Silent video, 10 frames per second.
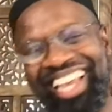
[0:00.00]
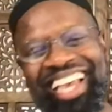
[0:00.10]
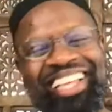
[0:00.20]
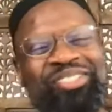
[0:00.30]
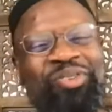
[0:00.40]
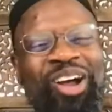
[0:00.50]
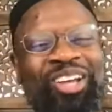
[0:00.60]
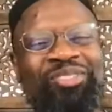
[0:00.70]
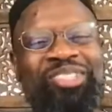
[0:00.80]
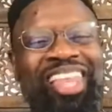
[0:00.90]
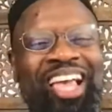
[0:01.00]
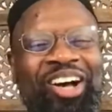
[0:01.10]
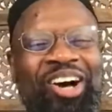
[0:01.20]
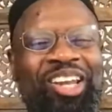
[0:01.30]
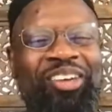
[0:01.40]
His words was like,
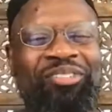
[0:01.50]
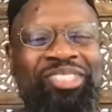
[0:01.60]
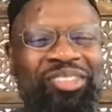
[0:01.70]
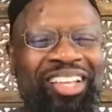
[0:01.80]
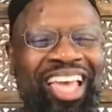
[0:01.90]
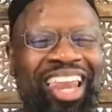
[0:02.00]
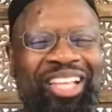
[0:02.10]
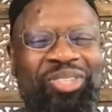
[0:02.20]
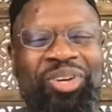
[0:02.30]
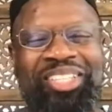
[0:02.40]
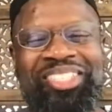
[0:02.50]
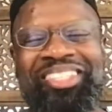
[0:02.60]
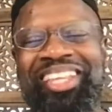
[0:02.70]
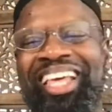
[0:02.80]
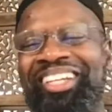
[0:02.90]
all of them seemed like they had like
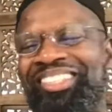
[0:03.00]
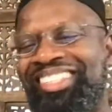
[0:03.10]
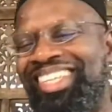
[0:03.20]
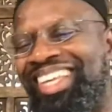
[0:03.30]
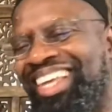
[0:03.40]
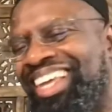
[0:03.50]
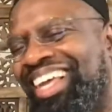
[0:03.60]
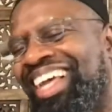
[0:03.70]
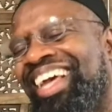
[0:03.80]
26 letters. I